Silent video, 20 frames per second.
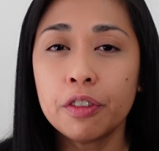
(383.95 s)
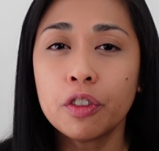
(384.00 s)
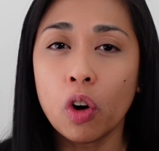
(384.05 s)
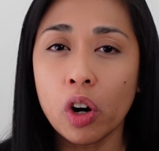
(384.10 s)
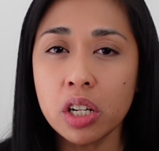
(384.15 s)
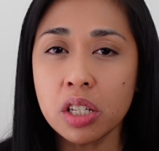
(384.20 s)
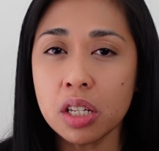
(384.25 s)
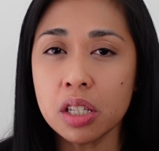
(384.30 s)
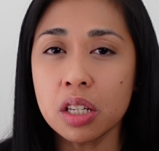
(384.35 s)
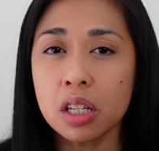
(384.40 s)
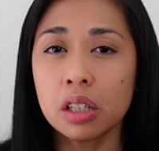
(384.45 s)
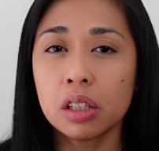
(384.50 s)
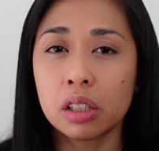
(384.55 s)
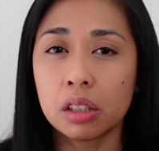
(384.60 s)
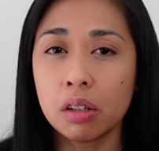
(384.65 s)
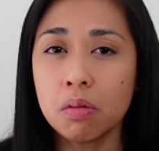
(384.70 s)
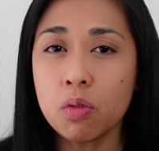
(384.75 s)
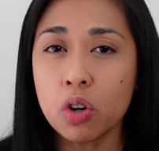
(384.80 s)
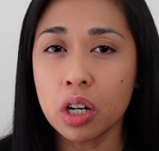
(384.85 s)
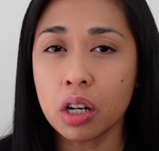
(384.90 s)
Of course, it's a
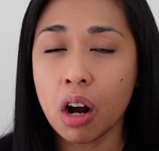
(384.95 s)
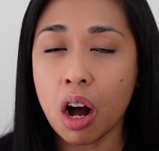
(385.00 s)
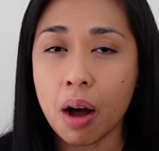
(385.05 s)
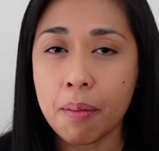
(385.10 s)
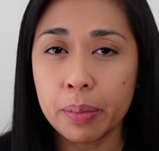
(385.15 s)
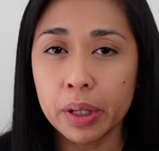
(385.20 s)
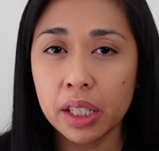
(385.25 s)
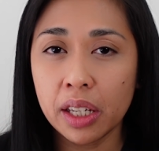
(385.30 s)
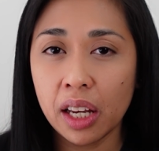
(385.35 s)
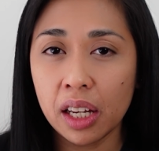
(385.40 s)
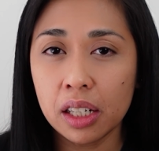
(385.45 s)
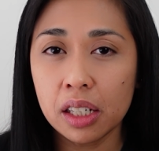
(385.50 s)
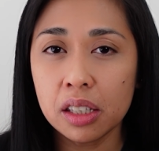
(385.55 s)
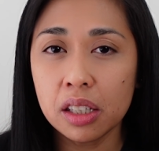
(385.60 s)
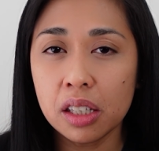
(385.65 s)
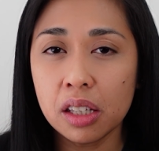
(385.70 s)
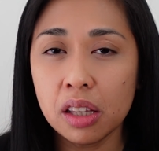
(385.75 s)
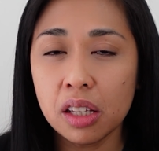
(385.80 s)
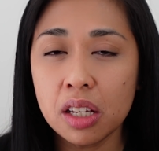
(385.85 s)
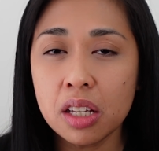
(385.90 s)
little more
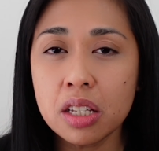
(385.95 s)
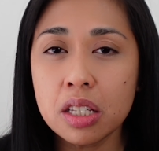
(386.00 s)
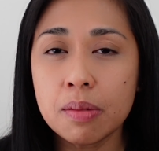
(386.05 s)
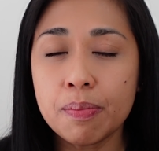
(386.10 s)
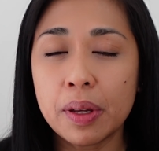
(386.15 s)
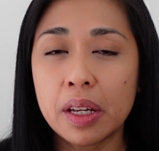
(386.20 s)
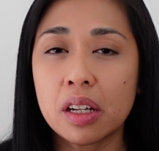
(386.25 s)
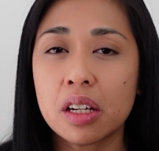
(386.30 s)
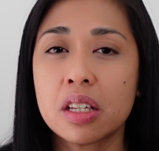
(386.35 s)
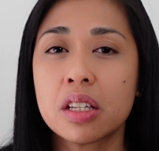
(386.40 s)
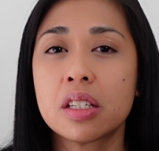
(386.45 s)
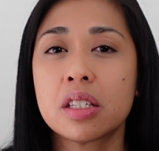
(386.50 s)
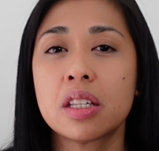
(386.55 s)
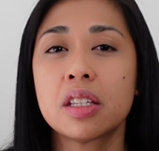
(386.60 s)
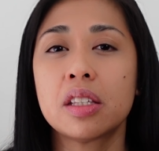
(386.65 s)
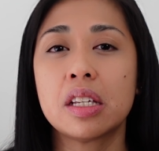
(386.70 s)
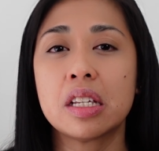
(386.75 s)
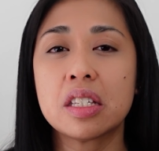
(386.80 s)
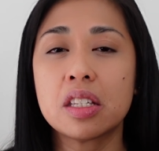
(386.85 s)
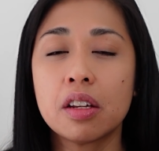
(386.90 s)
complicated than this because
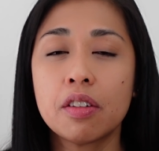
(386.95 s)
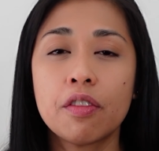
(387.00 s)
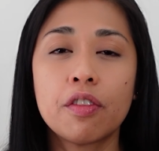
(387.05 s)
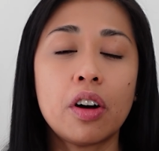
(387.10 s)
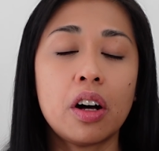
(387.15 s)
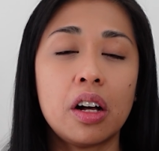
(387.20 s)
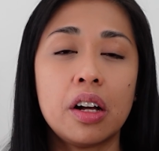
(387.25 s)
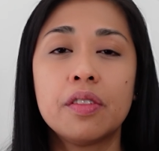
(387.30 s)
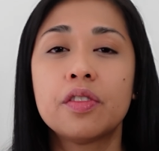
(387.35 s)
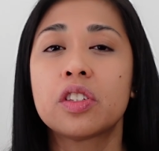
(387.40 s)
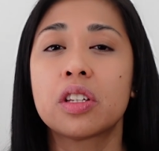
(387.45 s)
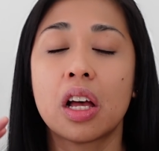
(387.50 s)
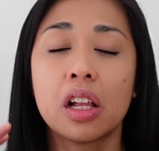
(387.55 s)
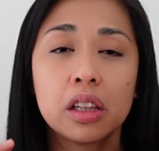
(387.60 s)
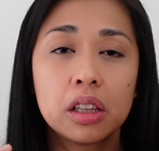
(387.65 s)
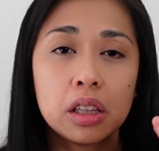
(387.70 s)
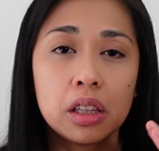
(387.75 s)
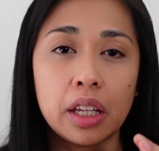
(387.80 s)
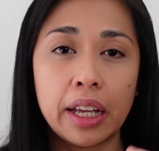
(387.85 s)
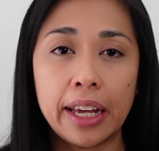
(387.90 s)
this involves
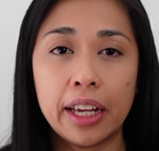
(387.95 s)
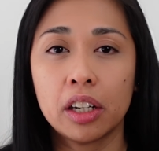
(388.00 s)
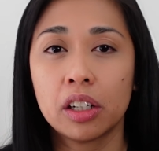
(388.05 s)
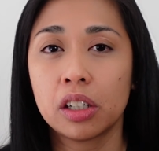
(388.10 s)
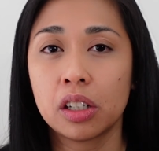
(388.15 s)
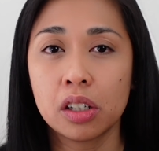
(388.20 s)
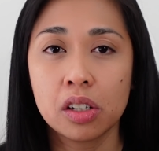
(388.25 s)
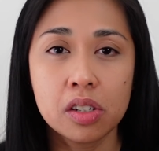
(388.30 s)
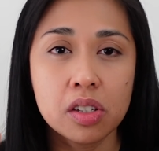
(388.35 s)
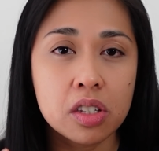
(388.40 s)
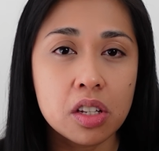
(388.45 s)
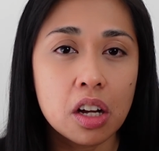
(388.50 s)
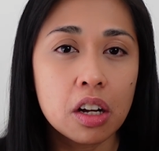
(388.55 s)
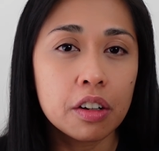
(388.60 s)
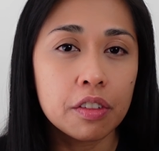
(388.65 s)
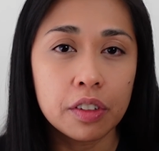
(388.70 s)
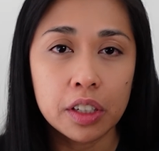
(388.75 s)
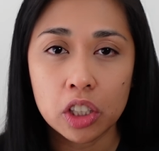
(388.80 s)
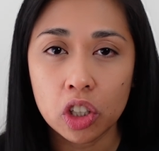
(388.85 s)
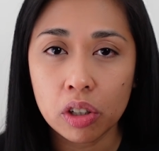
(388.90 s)
layers
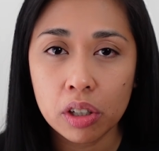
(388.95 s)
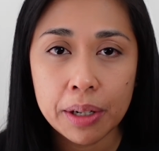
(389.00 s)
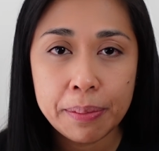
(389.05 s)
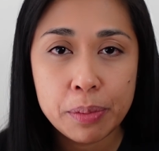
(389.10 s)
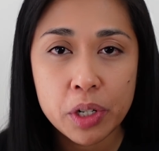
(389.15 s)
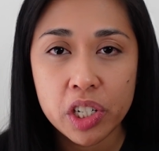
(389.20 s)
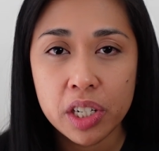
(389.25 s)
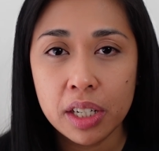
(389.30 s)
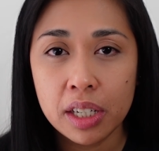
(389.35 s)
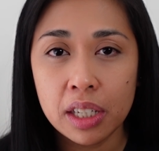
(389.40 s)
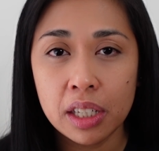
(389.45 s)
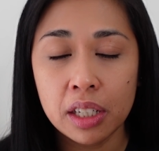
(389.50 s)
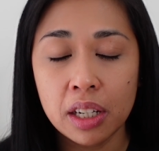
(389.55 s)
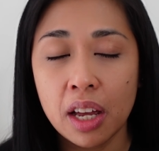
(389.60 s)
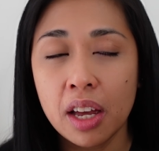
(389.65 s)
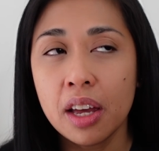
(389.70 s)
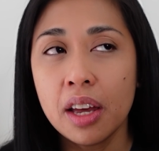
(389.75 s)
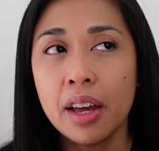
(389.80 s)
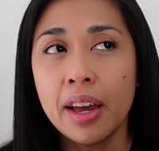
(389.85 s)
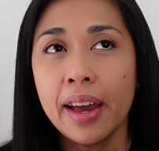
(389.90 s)
of
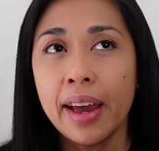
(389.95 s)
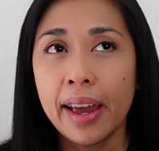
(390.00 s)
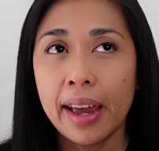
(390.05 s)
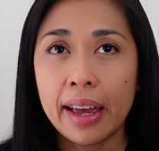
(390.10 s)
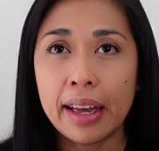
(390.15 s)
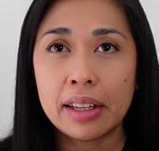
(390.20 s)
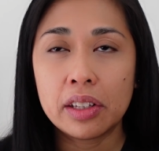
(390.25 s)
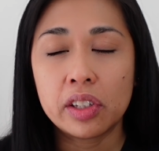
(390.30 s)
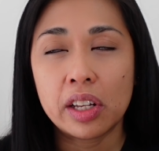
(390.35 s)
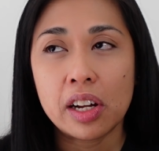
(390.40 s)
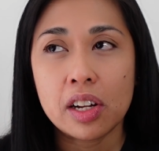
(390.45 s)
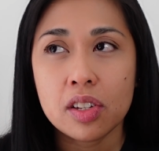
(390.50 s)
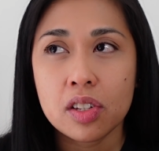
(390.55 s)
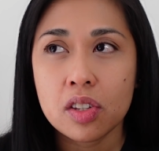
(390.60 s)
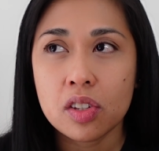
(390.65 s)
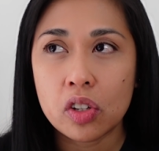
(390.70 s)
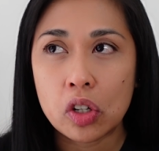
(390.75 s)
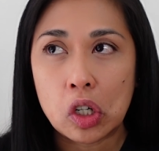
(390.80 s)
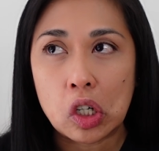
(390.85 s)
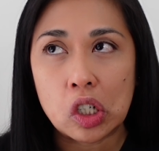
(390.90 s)
encryption and a
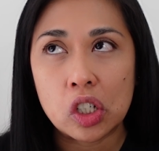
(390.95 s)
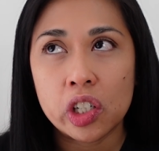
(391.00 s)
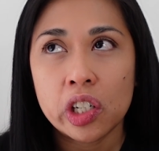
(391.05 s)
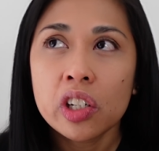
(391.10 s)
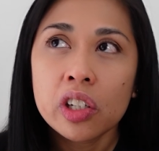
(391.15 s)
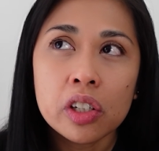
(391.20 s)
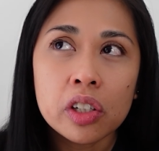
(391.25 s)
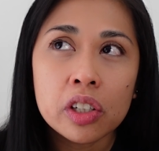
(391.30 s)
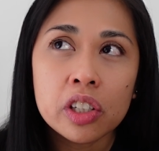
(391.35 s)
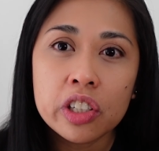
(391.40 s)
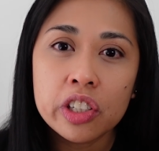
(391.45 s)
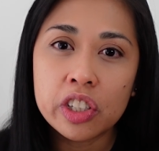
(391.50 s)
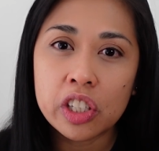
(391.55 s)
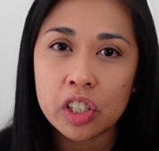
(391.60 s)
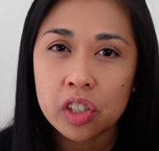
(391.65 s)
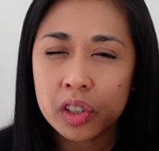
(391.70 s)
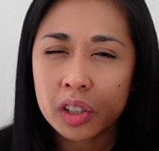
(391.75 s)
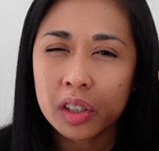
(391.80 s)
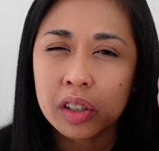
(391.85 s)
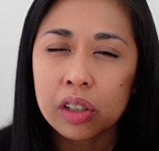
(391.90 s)
certain
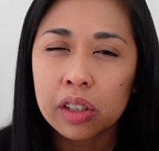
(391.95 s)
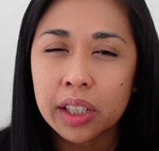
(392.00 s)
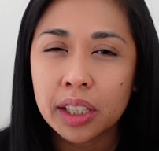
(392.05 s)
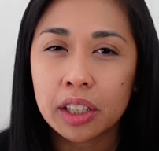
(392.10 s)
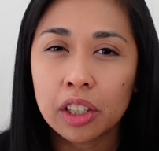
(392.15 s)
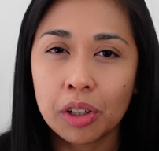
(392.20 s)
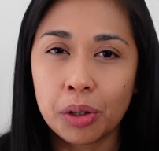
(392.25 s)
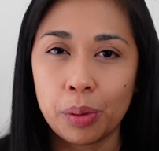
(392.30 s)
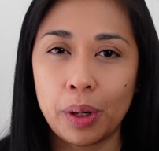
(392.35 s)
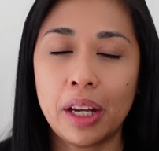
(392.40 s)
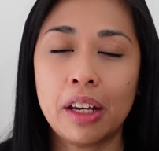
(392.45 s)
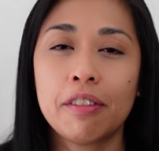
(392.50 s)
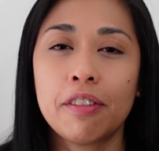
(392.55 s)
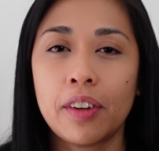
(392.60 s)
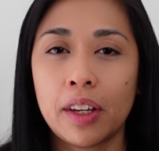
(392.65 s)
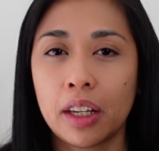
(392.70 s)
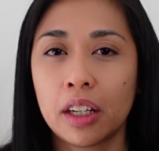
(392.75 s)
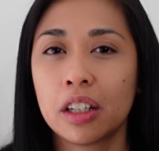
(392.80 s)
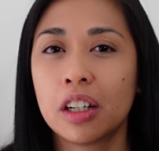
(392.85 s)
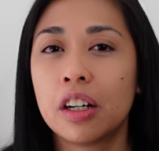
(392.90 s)
digital
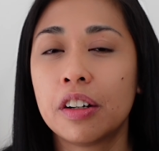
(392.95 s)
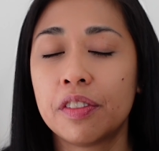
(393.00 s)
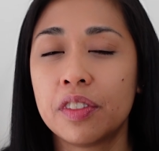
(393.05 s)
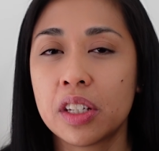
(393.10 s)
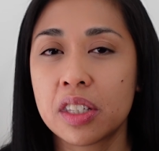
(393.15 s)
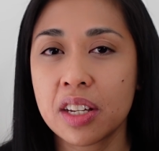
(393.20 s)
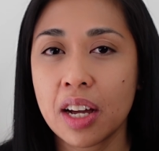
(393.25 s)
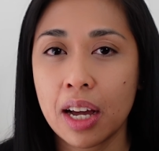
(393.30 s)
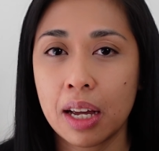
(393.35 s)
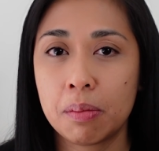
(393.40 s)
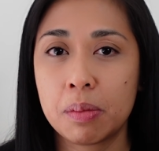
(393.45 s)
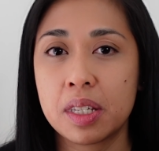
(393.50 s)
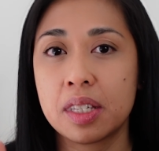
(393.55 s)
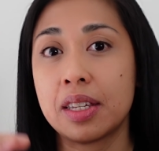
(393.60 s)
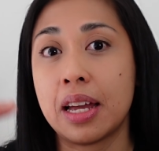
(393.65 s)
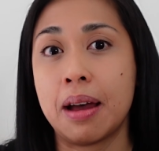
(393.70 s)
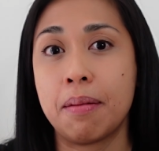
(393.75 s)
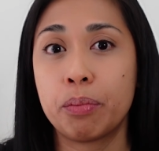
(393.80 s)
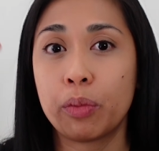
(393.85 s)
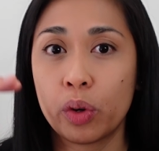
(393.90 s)
engraving of the
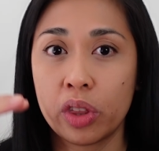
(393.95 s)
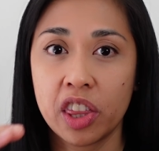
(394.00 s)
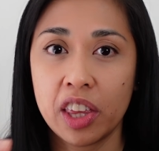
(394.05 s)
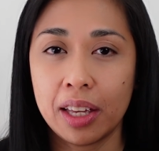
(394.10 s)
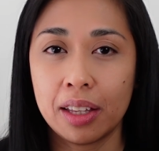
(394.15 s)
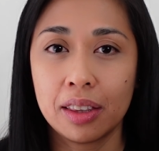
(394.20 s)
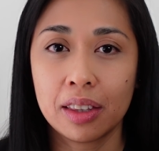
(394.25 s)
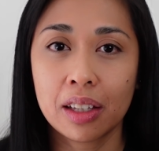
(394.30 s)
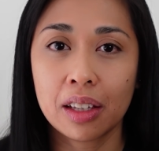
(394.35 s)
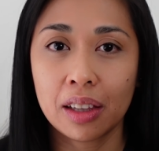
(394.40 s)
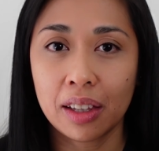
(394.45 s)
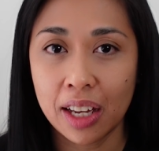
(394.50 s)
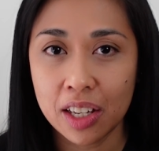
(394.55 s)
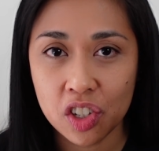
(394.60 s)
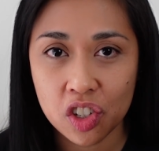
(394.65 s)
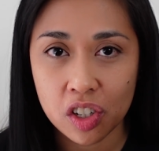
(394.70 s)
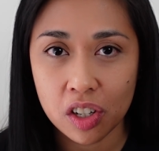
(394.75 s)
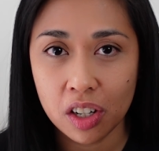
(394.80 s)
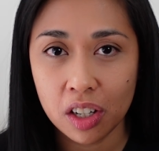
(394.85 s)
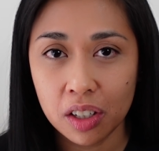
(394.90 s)
timestamp within the
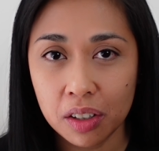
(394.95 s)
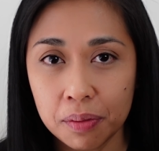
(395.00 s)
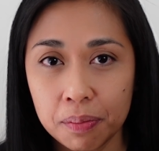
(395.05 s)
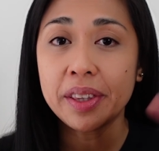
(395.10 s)
ledger.